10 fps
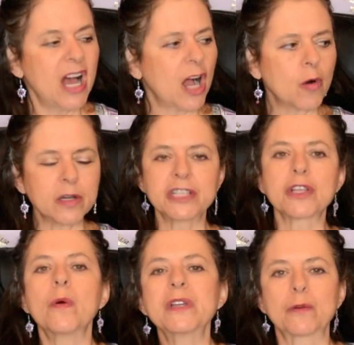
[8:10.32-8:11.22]
Of course, there's
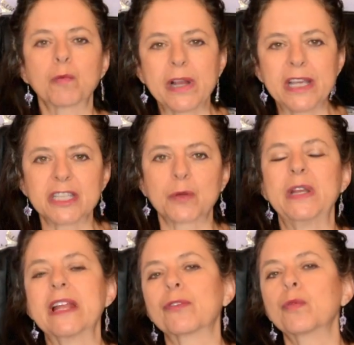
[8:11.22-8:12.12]
always a risk.
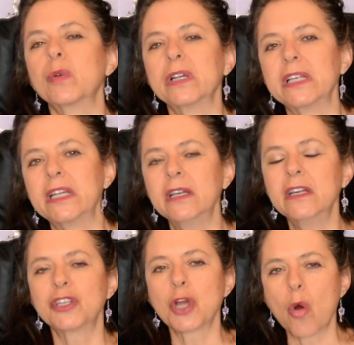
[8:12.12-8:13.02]
We never really
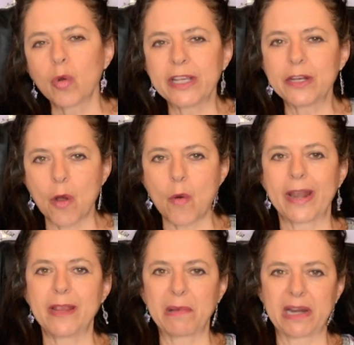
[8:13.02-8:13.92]
totally know
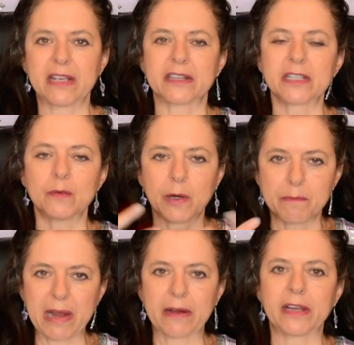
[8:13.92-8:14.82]
anybody until we're
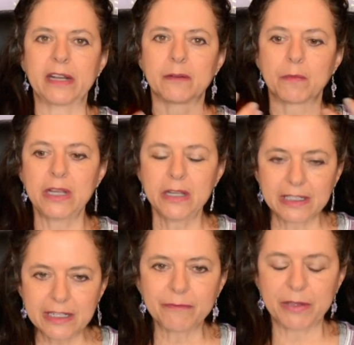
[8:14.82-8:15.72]
married and
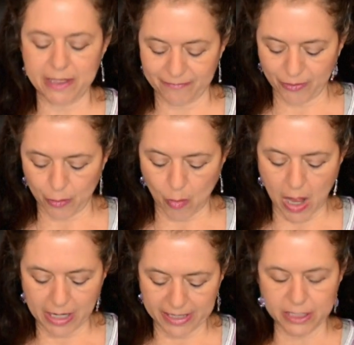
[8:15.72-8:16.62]
live with them for a
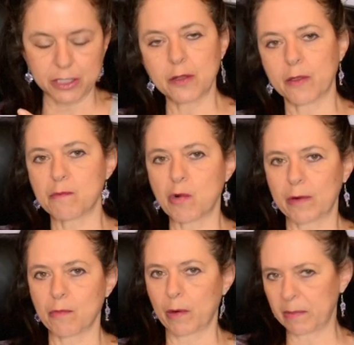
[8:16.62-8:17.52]
while and get to know them more
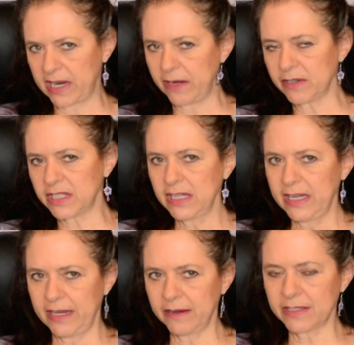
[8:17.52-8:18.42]
and more. But here's
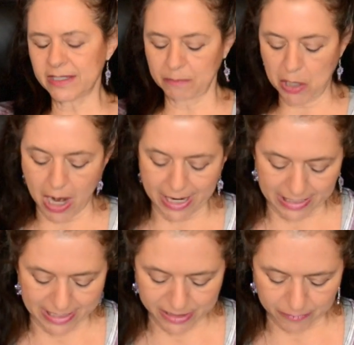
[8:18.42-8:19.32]
some
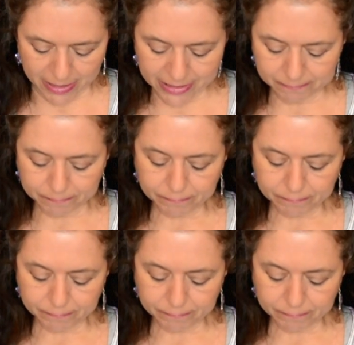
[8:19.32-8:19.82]
guidelines, all right?